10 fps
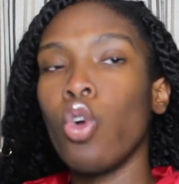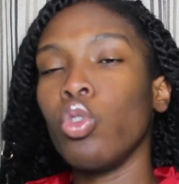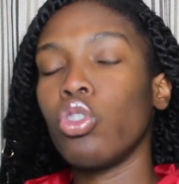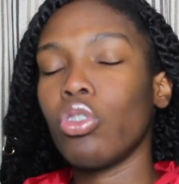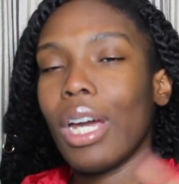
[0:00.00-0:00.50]

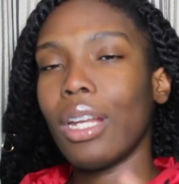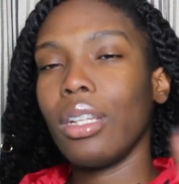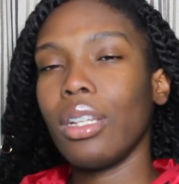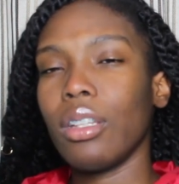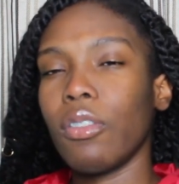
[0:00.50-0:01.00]
who's
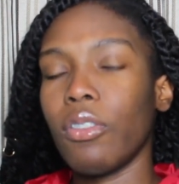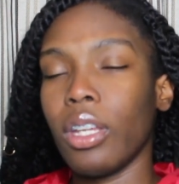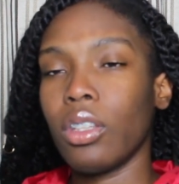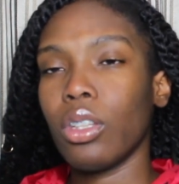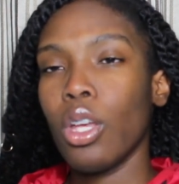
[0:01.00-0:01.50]
straddling the
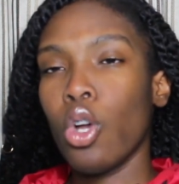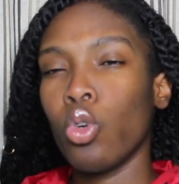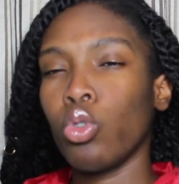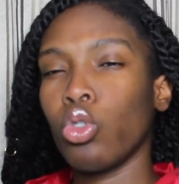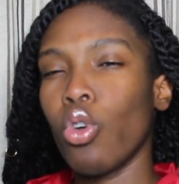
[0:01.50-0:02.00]
fence,
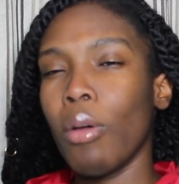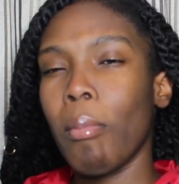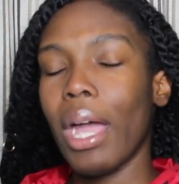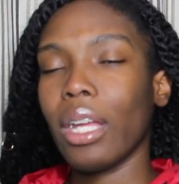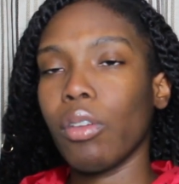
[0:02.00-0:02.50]
who's going
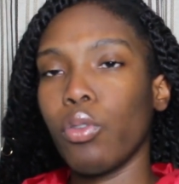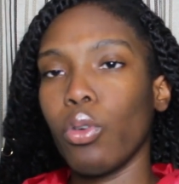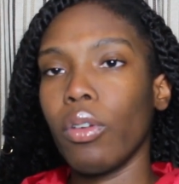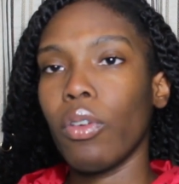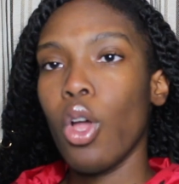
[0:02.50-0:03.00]
back and
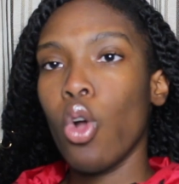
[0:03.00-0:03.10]
forth,